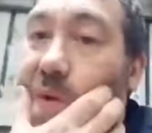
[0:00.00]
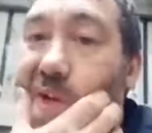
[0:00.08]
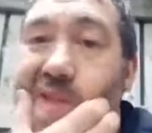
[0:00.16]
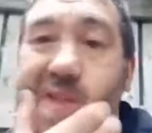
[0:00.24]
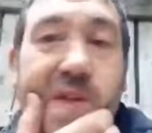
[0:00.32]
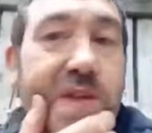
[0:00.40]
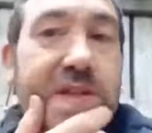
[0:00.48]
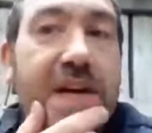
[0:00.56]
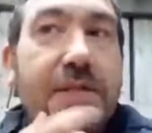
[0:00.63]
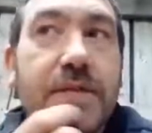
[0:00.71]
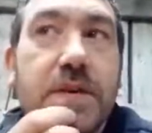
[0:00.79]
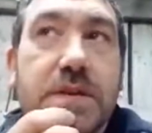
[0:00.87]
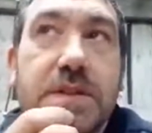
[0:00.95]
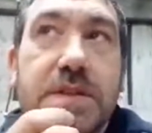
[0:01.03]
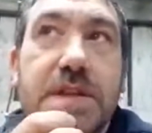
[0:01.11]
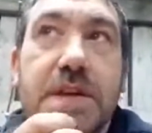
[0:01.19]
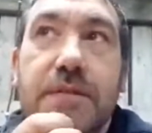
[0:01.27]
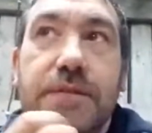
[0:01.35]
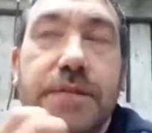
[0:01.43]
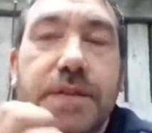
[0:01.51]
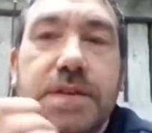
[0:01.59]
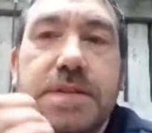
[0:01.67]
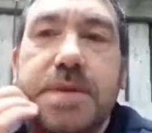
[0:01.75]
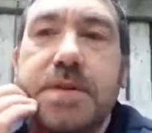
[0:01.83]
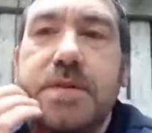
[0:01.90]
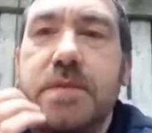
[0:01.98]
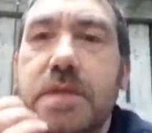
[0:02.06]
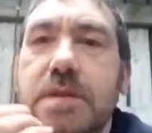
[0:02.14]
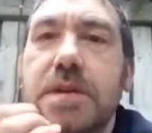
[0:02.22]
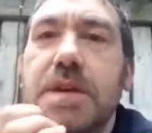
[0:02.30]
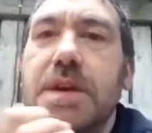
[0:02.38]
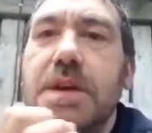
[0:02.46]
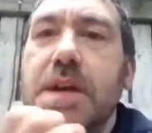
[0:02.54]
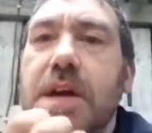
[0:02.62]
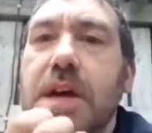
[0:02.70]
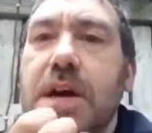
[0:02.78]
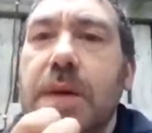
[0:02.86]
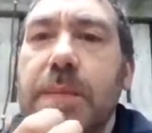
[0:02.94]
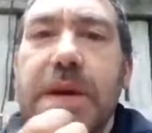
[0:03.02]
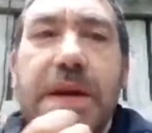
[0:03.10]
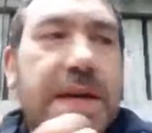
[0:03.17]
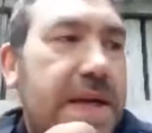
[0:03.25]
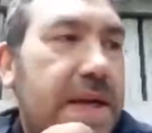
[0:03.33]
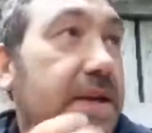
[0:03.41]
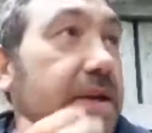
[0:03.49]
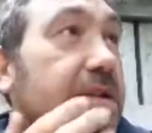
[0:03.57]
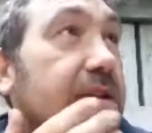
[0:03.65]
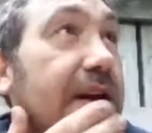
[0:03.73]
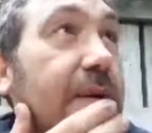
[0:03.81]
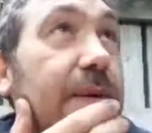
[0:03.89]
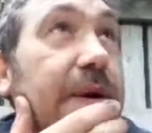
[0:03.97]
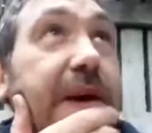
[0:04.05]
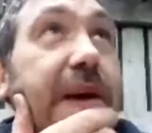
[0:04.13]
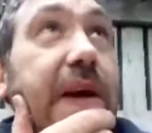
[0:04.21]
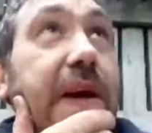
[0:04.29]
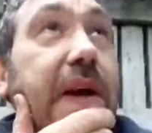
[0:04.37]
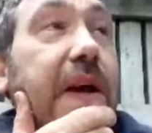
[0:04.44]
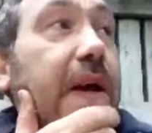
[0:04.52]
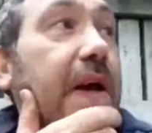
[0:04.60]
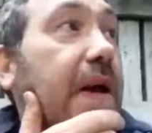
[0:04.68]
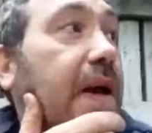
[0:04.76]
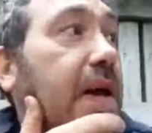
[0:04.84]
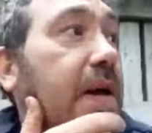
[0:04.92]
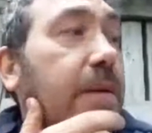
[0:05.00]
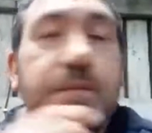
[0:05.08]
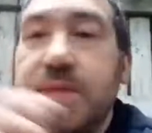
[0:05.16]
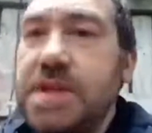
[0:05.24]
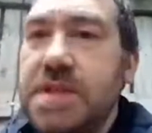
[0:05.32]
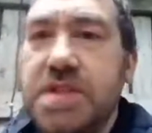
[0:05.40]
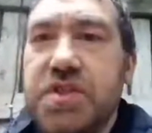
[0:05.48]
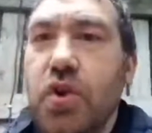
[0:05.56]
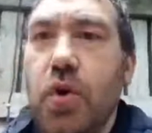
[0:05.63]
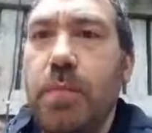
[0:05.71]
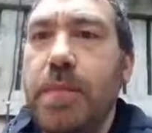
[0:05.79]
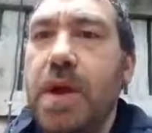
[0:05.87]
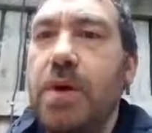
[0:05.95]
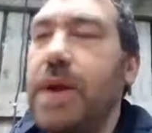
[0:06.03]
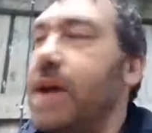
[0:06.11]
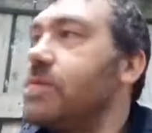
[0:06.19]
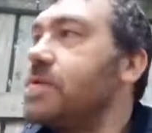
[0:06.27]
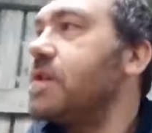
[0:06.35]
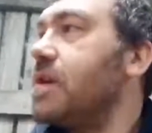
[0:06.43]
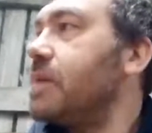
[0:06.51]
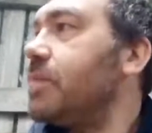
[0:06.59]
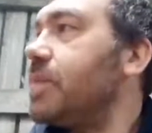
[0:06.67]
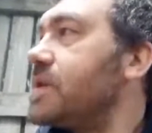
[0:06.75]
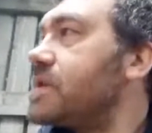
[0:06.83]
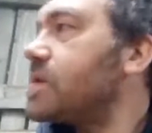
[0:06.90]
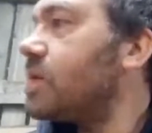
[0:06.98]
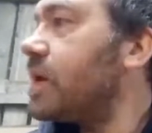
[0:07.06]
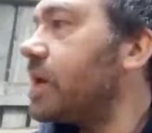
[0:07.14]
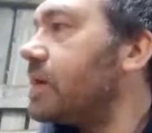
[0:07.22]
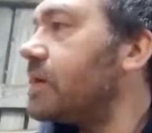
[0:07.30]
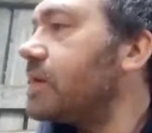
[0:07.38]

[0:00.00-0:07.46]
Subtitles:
it's good to have lots of stuff, I suppose. I'm lucky that way. There's a storm blowing outside, but it's kind